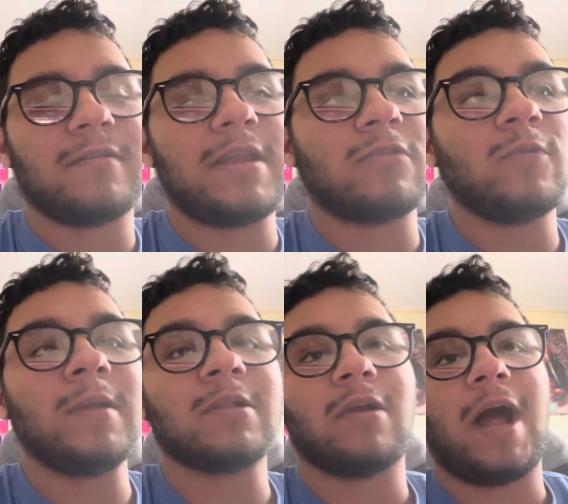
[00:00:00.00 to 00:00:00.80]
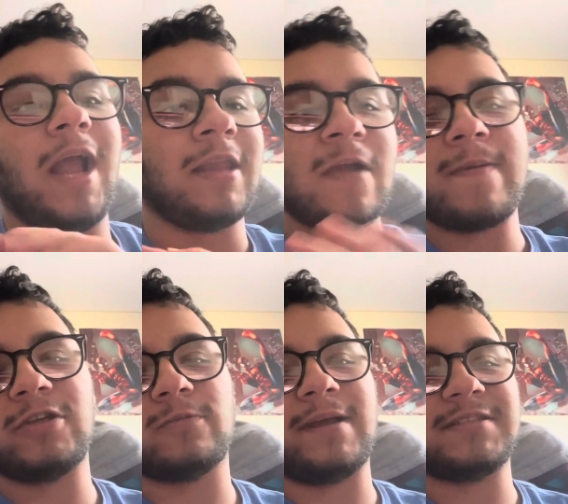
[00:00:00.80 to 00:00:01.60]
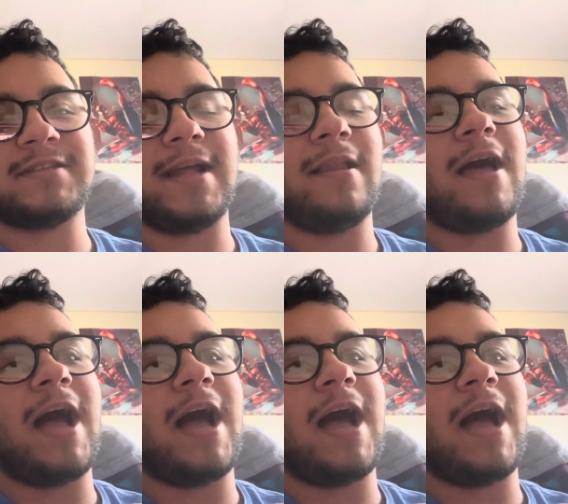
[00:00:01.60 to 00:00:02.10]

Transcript: Now to be clear, I like Pedro Pascal.